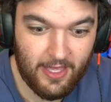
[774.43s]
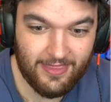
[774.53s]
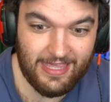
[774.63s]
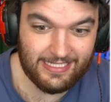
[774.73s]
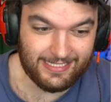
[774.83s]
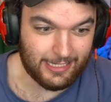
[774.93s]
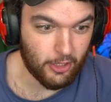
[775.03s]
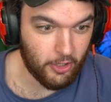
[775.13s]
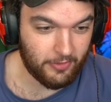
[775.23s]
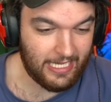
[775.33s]
This
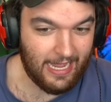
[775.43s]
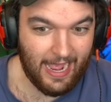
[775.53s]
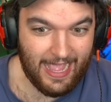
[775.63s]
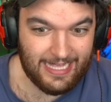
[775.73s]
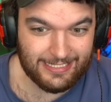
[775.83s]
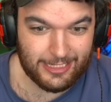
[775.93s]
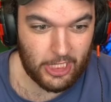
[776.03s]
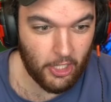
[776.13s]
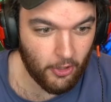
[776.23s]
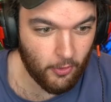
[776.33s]
Lugia is
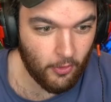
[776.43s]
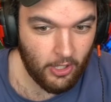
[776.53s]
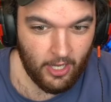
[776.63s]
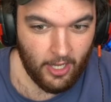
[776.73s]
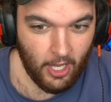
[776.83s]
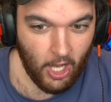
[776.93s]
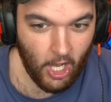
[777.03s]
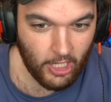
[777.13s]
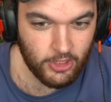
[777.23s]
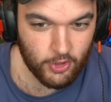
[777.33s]

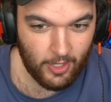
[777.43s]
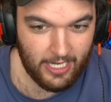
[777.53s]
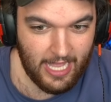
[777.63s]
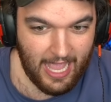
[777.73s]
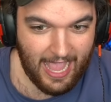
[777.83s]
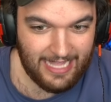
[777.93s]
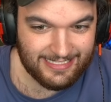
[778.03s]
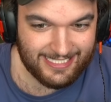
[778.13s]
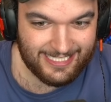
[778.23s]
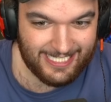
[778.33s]

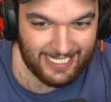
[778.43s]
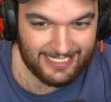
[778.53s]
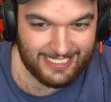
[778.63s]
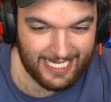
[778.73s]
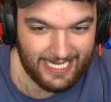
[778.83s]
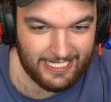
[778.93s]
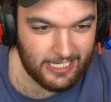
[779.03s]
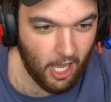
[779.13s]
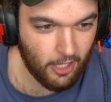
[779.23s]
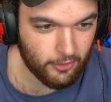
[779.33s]

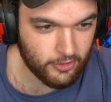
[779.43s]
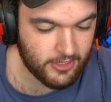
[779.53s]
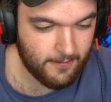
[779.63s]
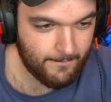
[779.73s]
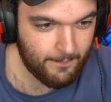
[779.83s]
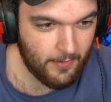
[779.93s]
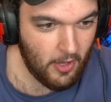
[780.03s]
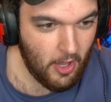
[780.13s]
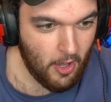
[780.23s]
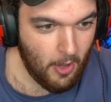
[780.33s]
$216.
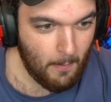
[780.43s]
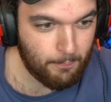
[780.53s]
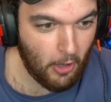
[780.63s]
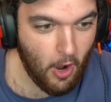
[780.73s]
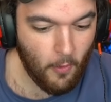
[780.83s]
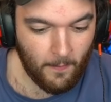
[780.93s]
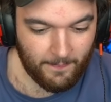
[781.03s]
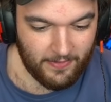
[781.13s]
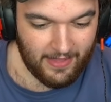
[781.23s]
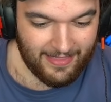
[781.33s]
Bro,
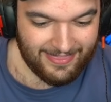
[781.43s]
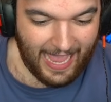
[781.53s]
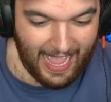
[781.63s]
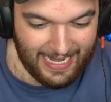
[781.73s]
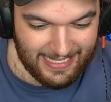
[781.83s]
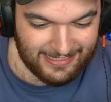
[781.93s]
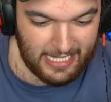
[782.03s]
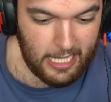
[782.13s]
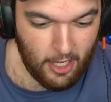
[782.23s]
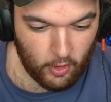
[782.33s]
that is
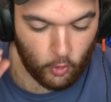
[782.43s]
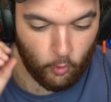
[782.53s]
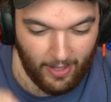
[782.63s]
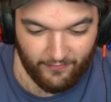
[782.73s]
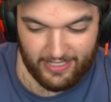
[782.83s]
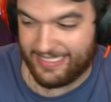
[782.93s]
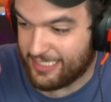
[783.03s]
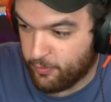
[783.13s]
the equivalent. This is